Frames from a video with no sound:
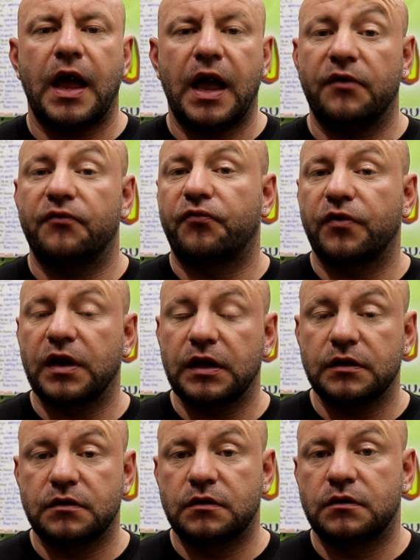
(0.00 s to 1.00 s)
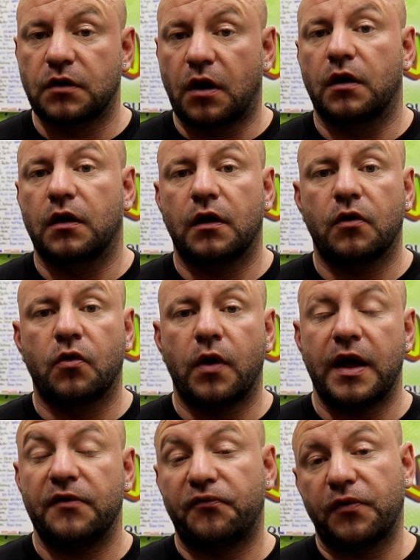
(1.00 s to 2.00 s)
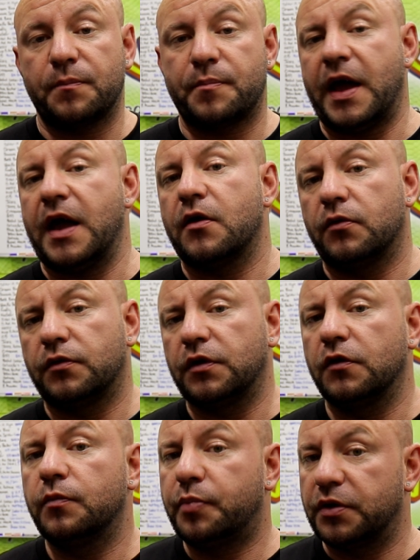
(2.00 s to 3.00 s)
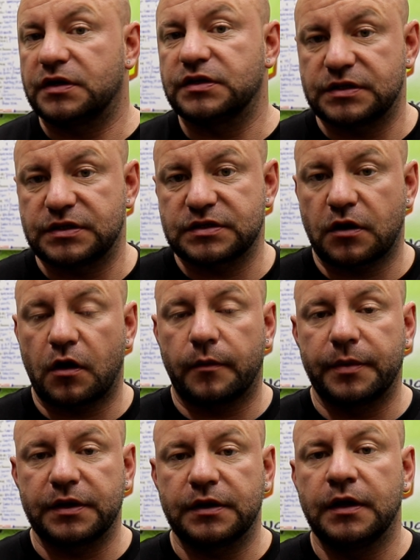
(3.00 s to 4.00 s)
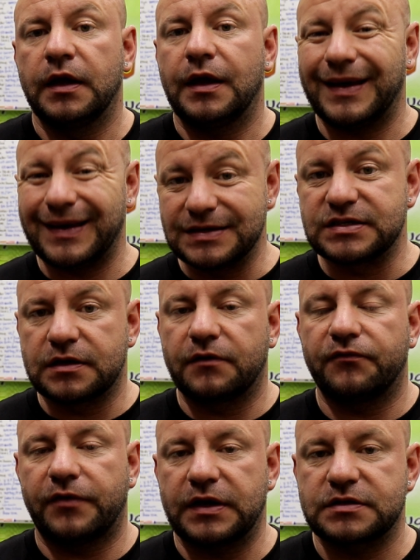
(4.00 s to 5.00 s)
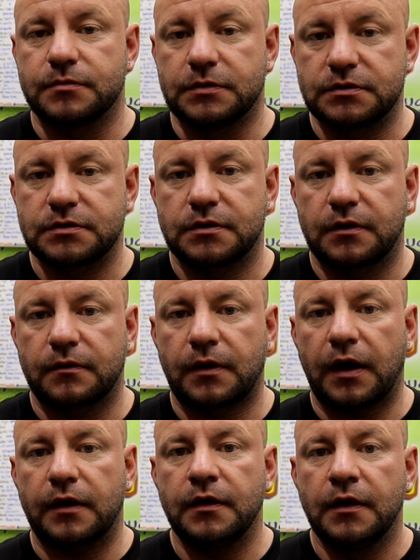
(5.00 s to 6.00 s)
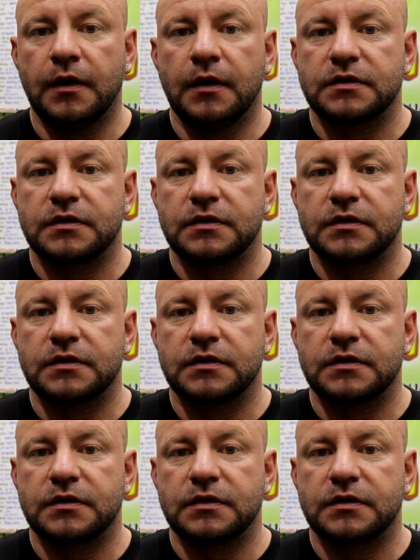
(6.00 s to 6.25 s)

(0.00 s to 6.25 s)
Every dollar or every pound you put into this hobby is an investment, okay?